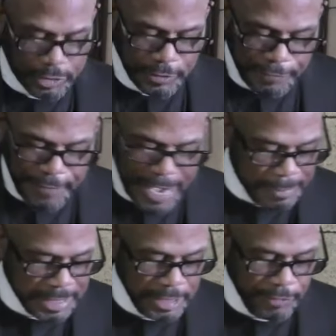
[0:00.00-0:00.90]
was the
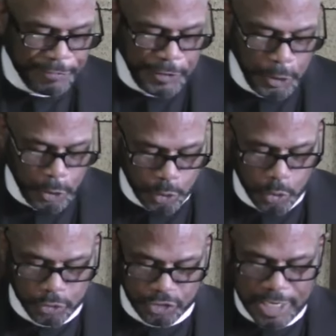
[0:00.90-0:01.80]
family
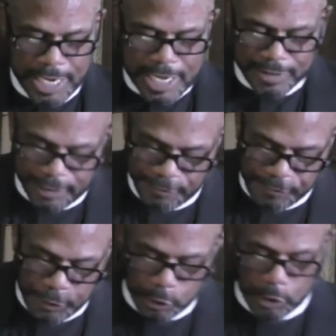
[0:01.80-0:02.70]
feuds that
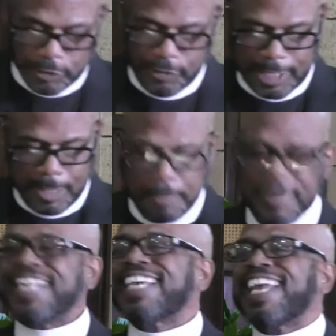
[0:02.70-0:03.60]
fueled the
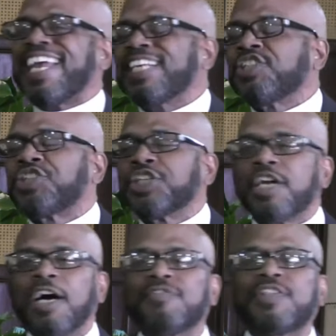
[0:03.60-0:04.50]
comedic
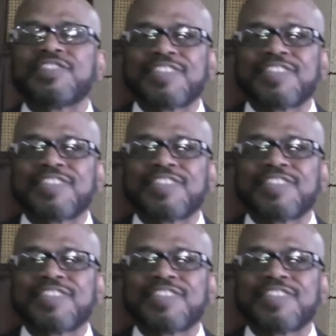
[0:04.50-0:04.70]
engine of the